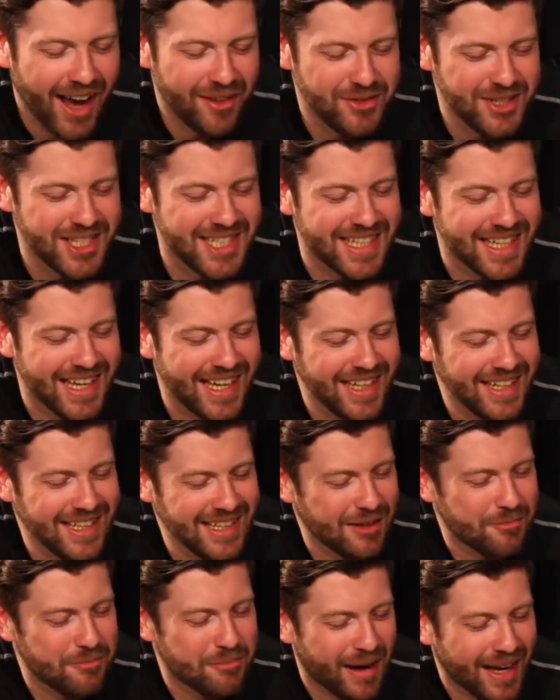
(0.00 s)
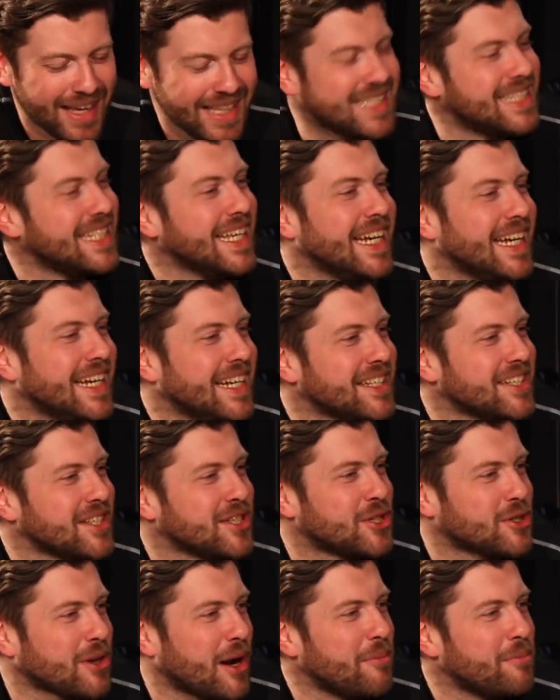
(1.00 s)
Have you seen that Mike Dean is a
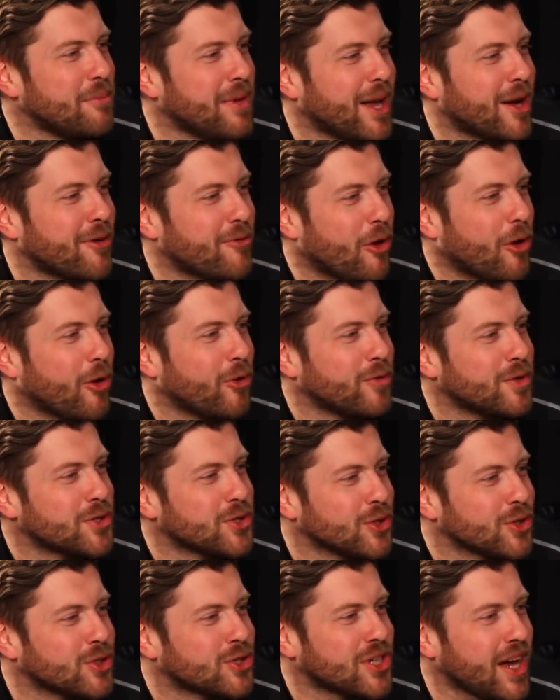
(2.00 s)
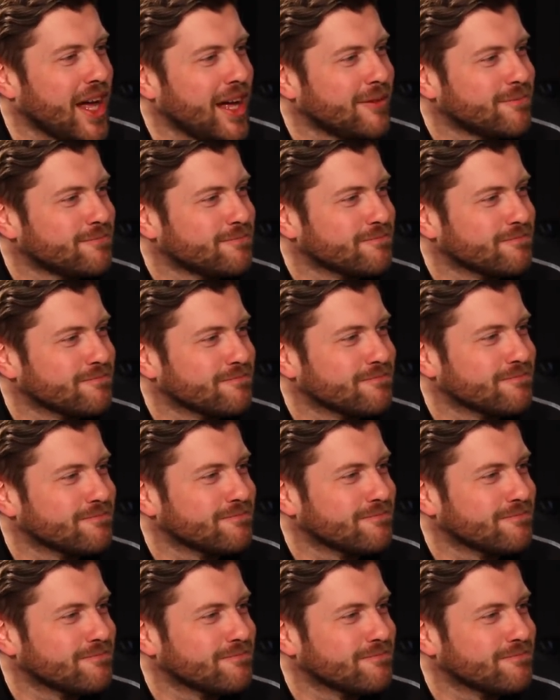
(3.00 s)
Tranmere Rovers ultra? Mate,